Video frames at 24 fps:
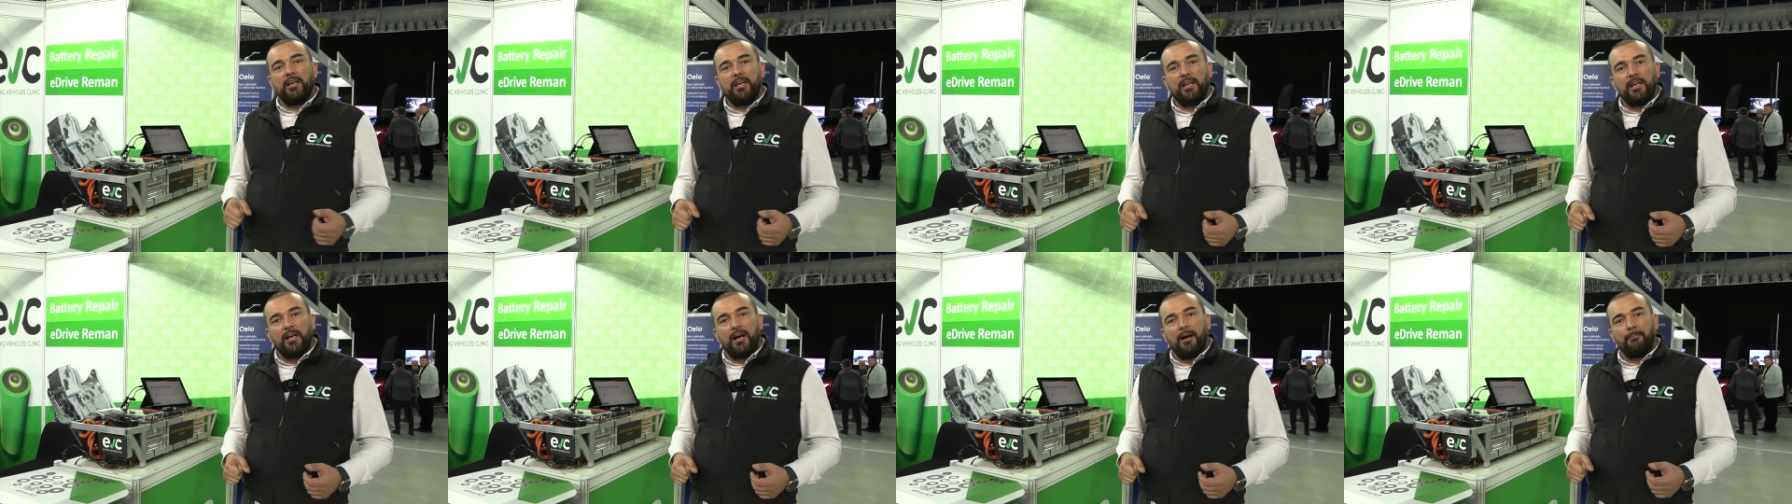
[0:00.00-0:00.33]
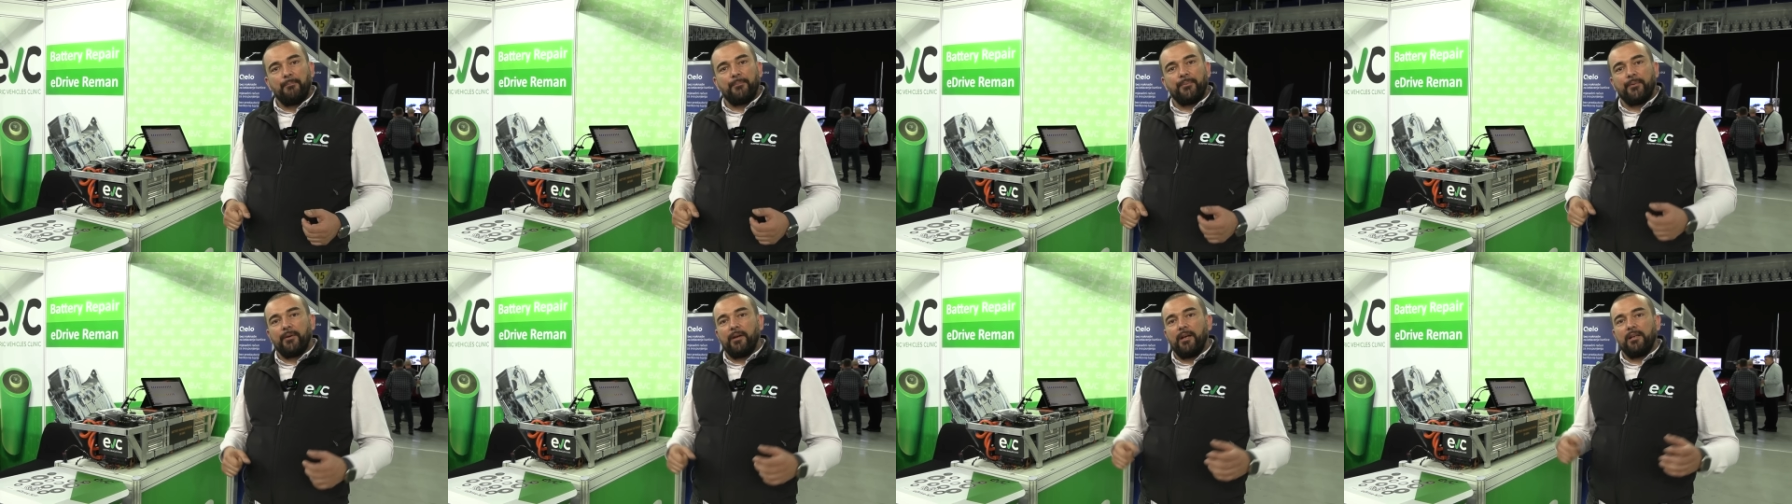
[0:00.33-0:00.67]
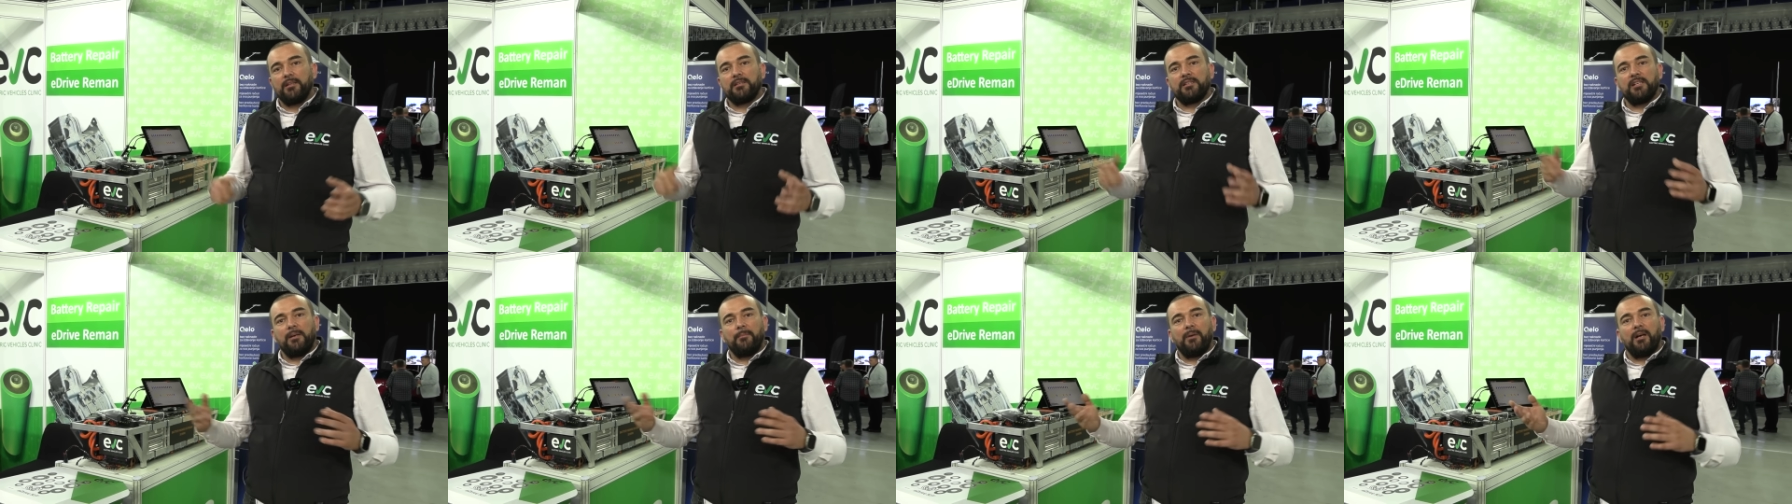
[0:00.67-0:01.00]
e-Up
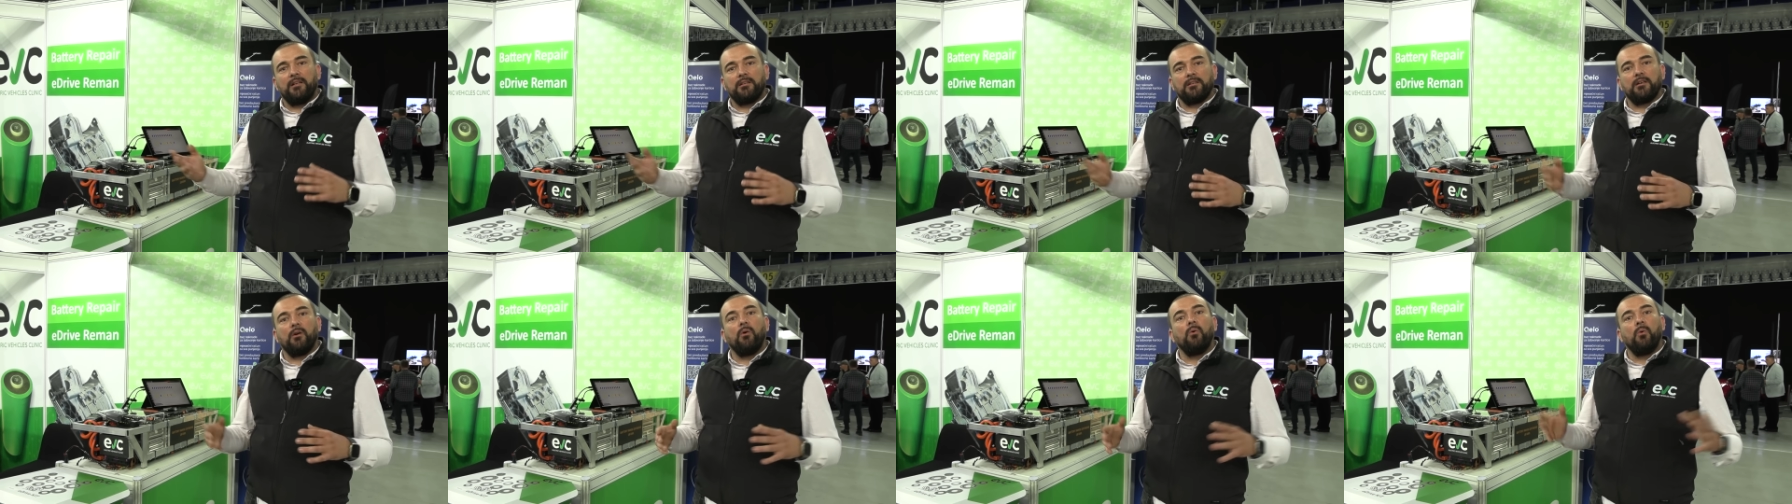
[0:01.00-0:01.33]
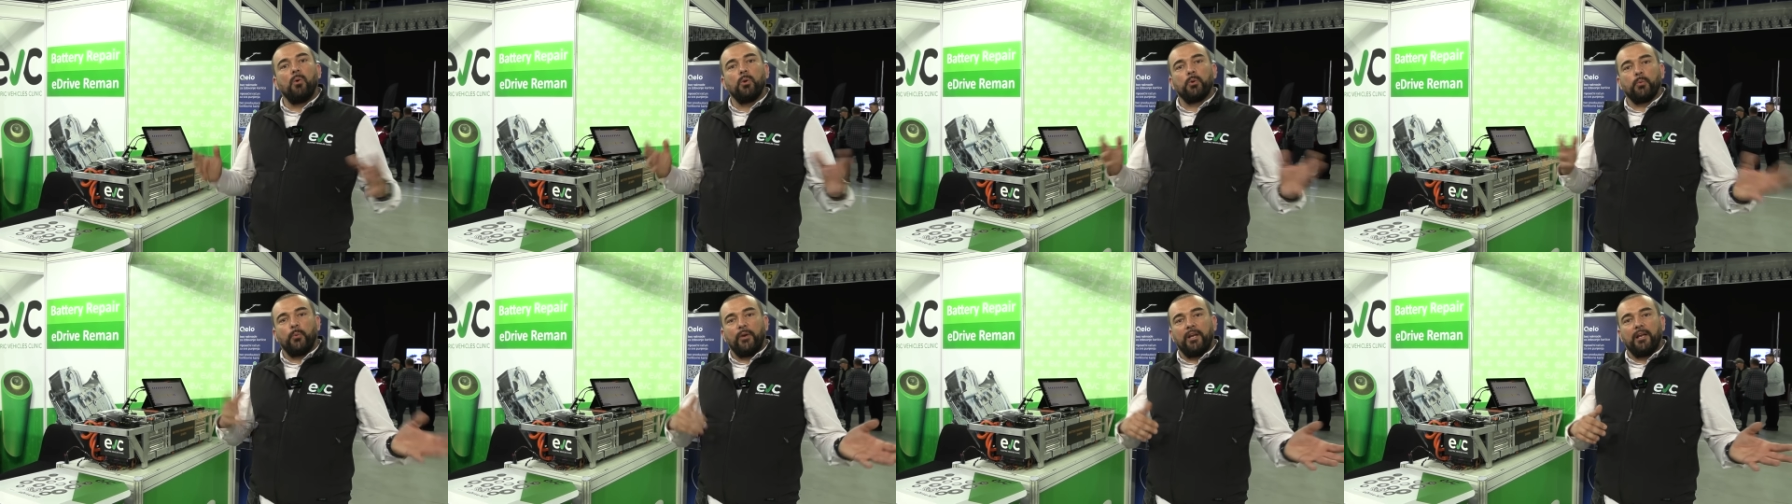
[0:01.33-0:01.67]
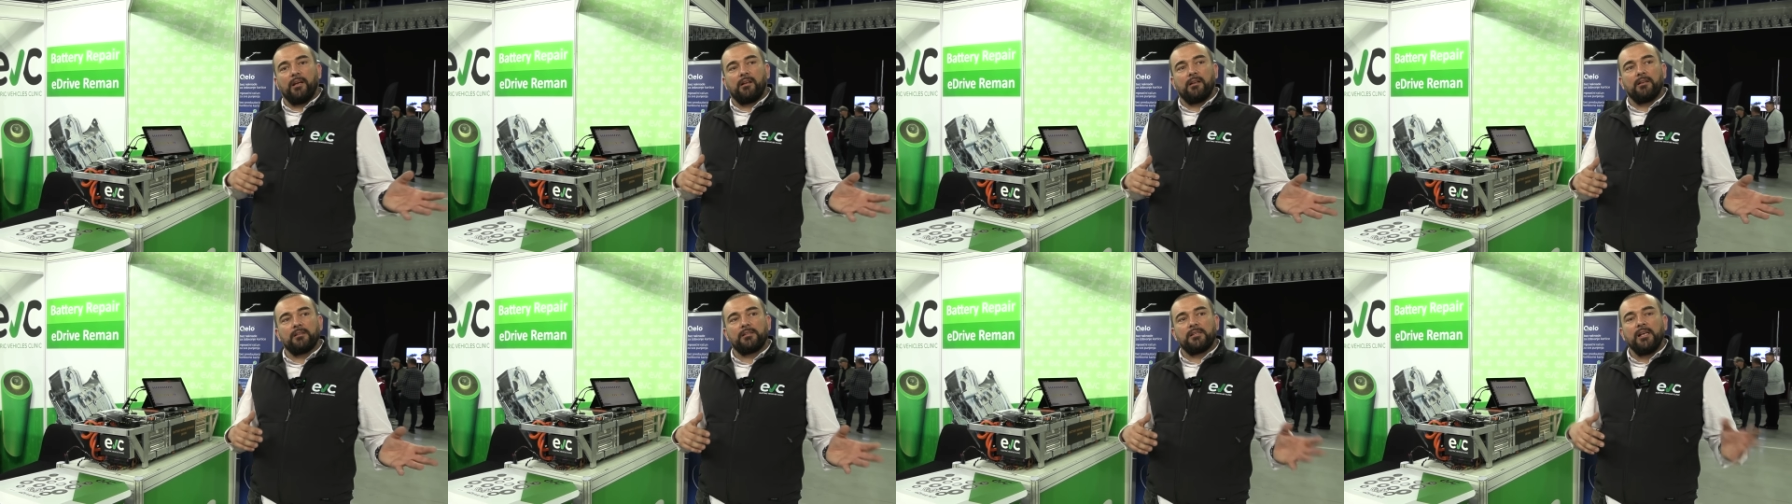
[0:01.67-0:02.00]
and some other old
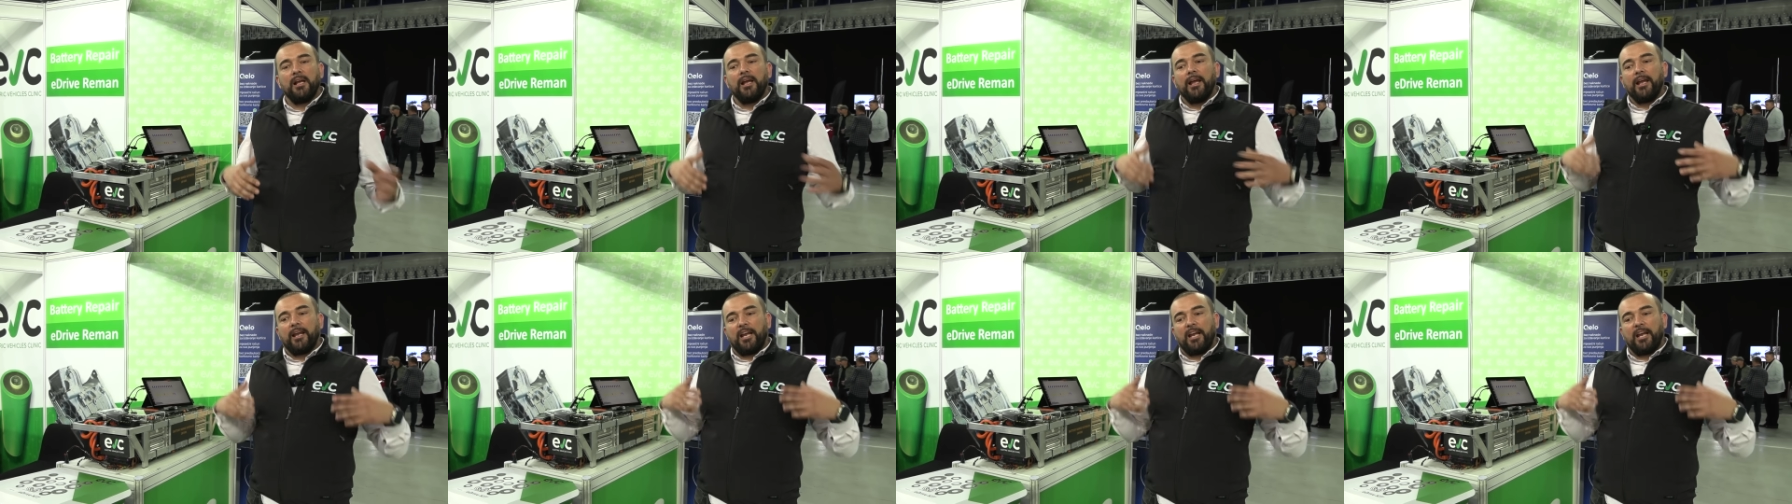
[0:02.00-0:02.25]
vehicles.